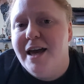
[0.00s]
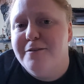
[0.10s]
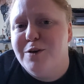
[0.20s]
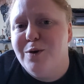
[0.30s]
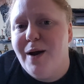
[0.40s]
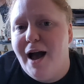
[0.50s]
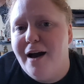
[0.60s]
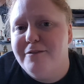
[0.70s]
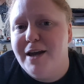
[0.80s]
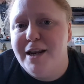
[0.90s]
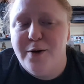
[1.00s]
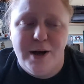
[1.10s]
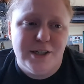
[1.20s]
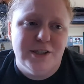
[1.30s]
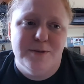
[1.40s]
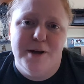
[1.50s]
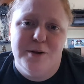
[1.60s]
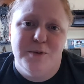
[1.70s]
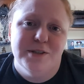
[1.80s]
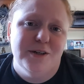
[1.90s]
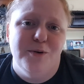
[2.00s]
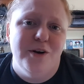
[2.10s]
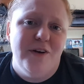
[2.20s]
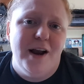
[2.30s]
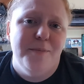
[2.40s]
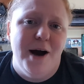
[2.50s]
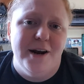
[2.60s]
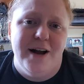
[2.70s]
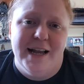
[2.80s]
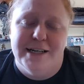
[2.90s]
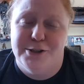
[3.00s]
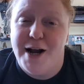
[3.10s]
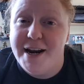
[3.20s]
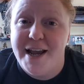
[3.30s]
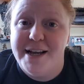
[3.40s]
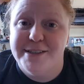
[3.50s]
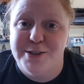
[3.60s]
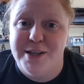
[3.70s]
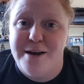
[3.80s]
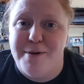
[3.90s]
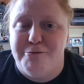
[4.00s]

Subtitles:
If you have any questions about the Wizarding World of Harry Potter, I can try to answer them.